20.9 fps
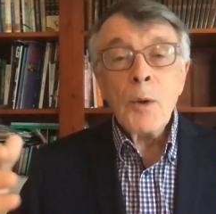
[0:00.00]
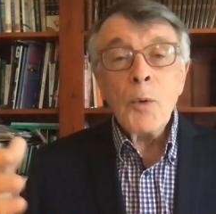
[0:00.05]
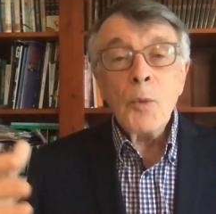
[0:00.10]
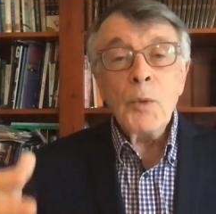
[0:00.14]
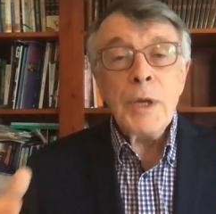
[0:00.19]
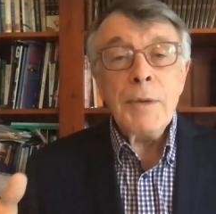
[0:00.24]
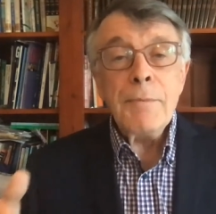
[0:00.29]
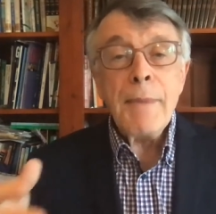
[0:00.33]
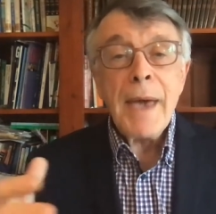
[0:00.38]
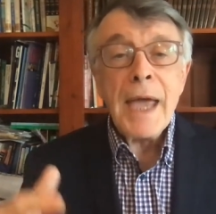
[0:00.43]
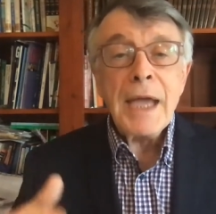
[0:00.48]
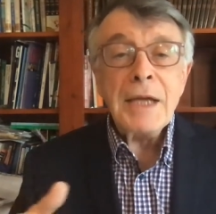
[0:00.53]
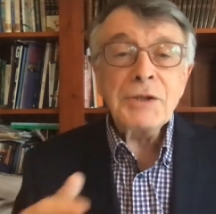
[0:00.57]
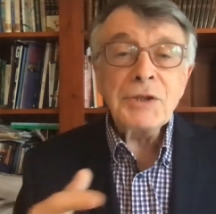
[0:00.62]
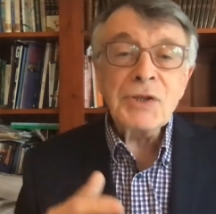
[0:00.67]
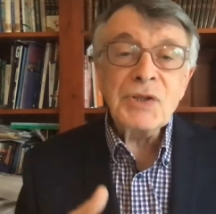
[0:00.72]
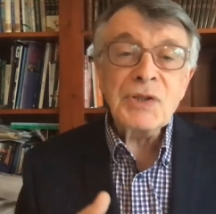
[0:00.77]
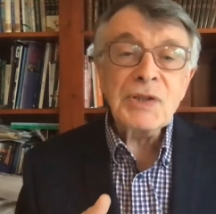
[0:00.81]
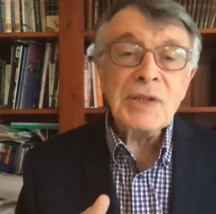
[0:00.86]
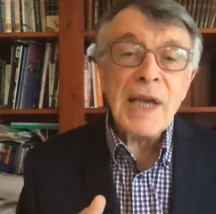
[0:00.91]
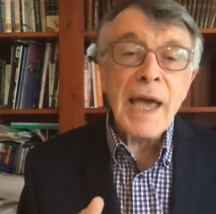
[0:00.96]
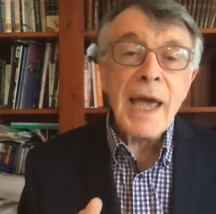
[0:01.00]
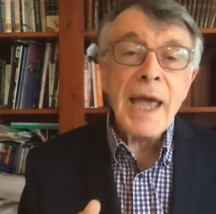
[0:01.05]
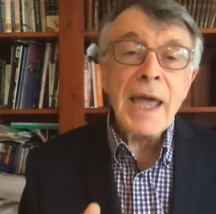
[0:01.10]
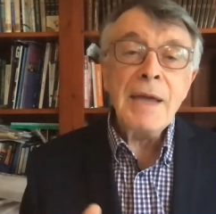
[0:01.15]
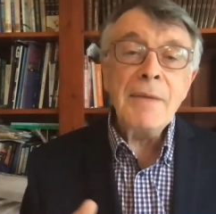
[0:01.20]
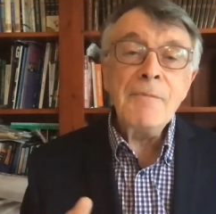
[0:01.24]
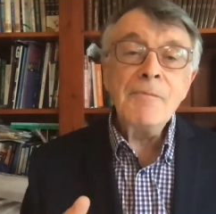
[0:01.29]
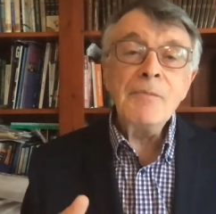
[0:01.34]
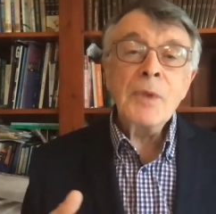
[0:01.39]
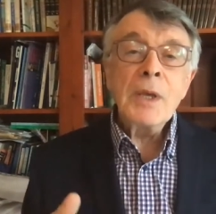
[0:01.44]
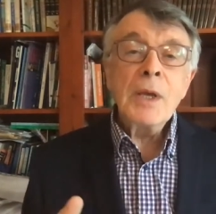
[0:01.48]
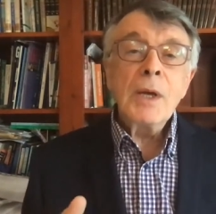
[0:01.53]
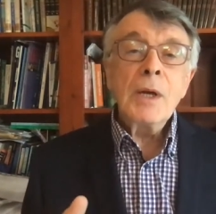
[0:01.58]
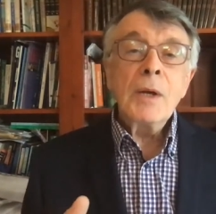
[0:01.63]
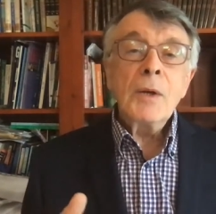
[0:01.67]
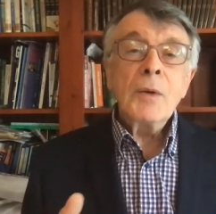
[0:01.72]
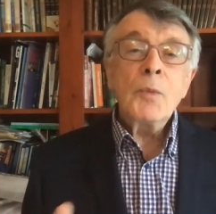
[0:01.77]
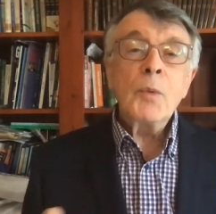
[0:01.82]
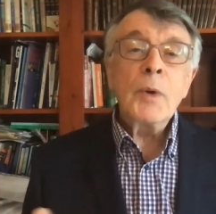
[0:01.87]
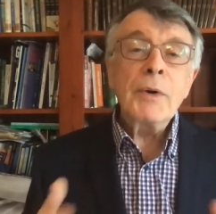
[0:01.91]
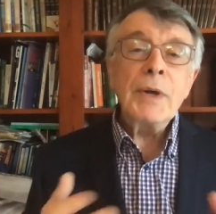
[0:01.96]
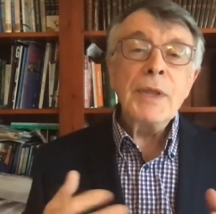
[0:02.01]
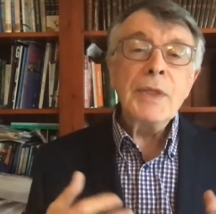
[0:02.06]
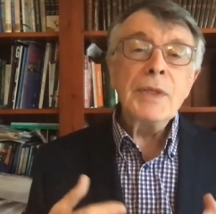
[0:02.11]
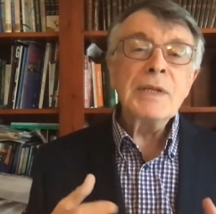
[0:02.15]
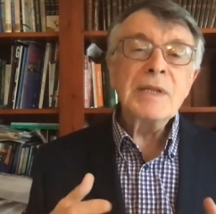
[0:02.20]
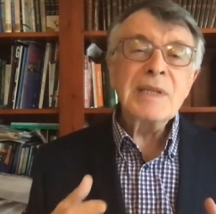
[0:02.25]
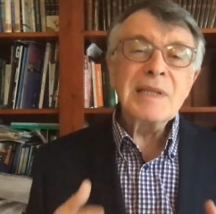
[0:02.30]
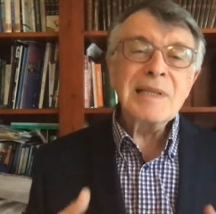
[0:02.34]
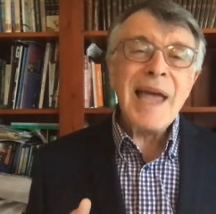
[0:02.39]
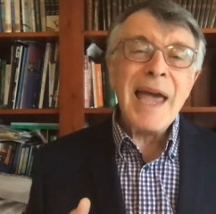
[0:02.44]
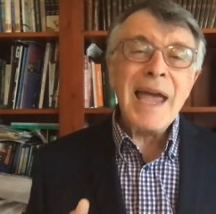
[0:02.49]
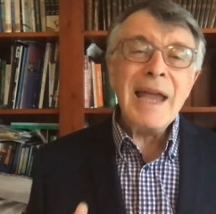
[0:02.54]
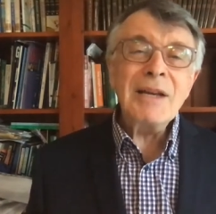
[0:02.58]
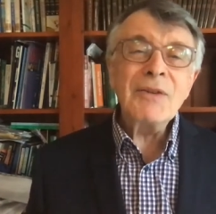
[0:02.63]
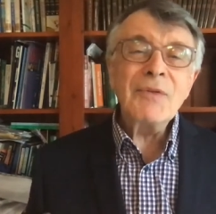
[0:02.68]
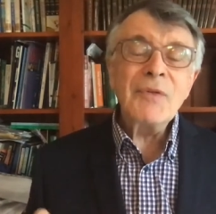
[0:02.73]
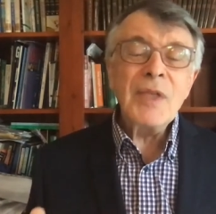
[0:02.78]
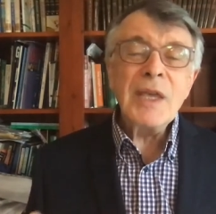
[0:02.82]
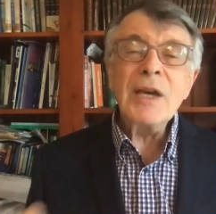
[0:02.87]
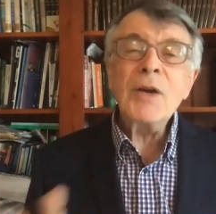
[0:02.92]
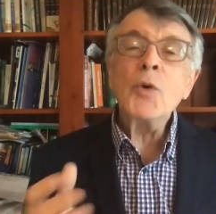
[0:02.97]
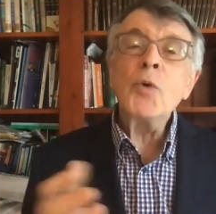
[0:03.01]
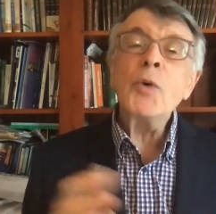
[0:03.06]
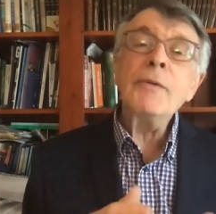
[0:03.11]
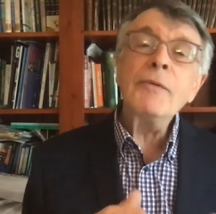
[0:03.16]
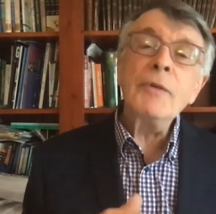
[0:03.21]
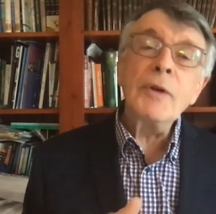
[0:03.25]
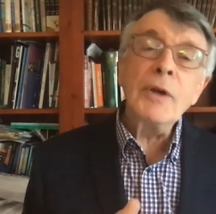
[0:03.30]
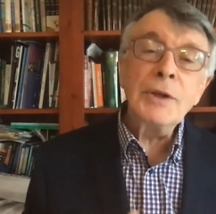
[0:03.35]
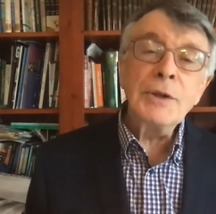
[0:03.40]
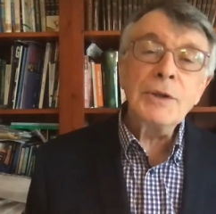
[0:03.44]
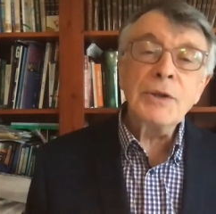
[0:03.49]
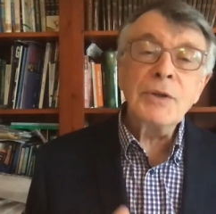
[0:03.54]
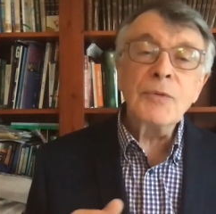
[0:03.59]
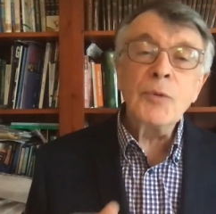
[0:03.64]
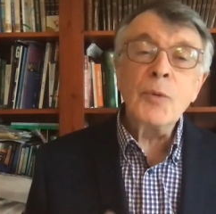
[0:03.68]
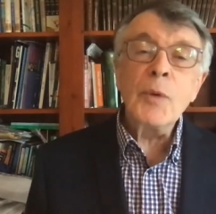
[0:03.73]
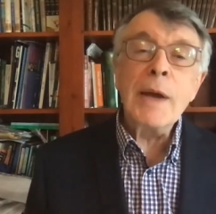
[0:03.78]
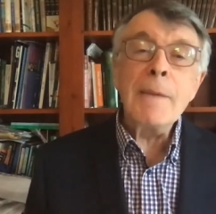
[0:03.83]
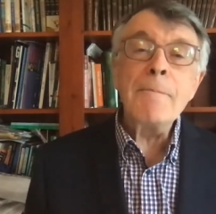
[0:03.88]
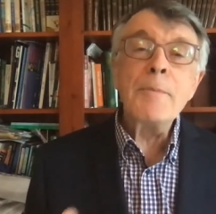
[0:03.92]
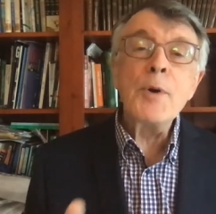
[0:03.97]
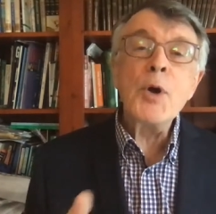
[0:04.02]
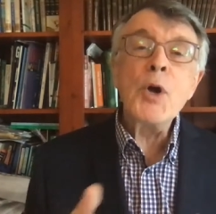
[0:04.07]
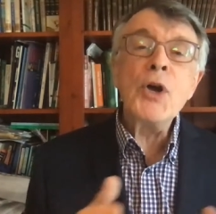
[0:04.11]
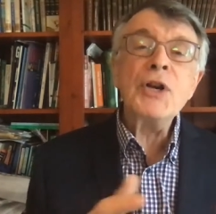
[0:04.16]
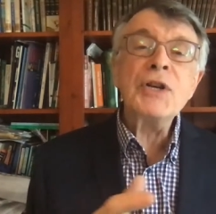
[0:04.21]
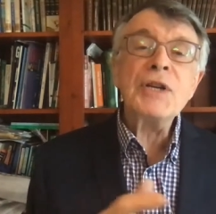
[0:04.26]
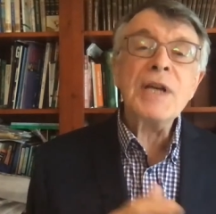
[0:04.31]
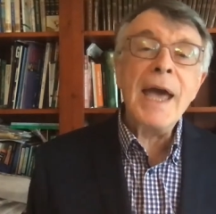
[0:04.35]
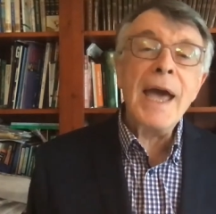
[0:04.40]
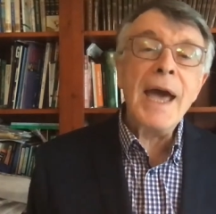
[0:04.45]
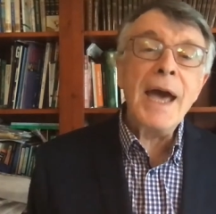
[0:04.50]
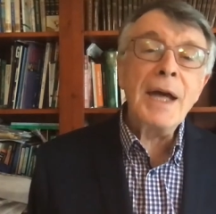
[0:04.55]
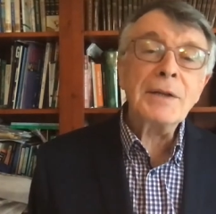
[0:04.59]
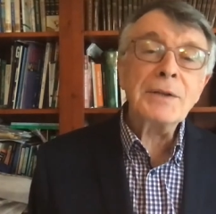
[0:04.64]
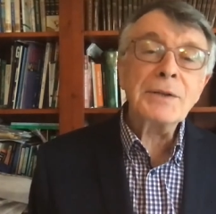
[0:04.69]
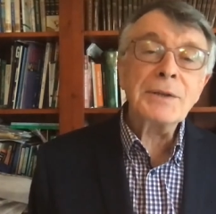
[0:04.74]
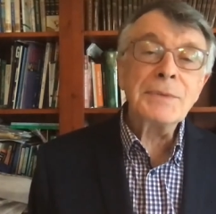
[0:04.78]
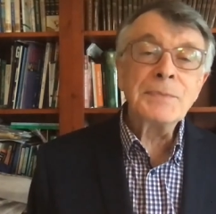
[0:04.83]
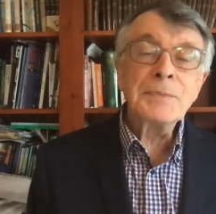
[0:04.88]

we may just say we're in the state of the equivalent of we're burnt out,